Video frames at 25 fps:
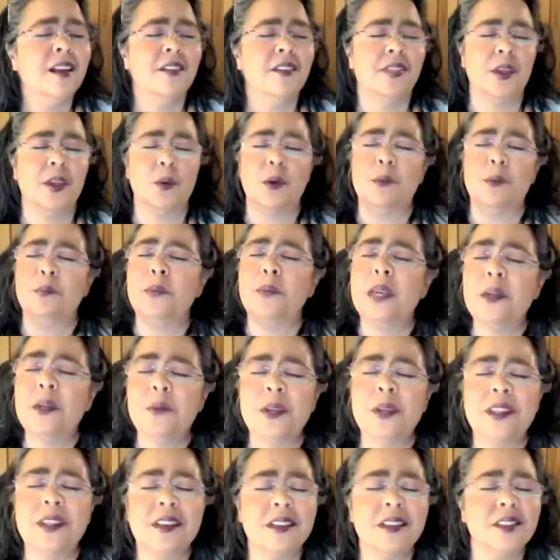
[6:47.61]
They would be
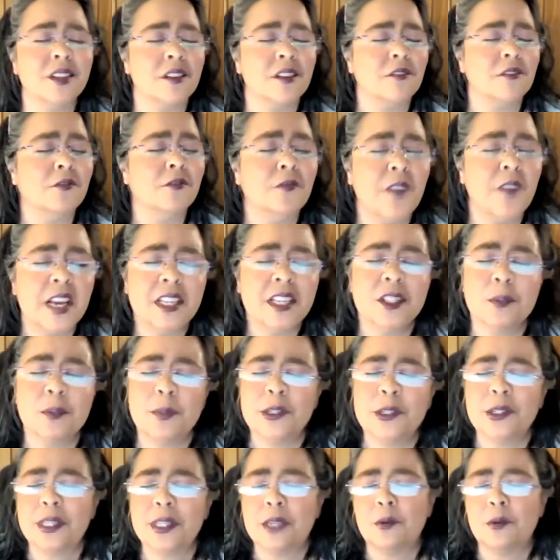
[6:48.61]
with us on Facebook.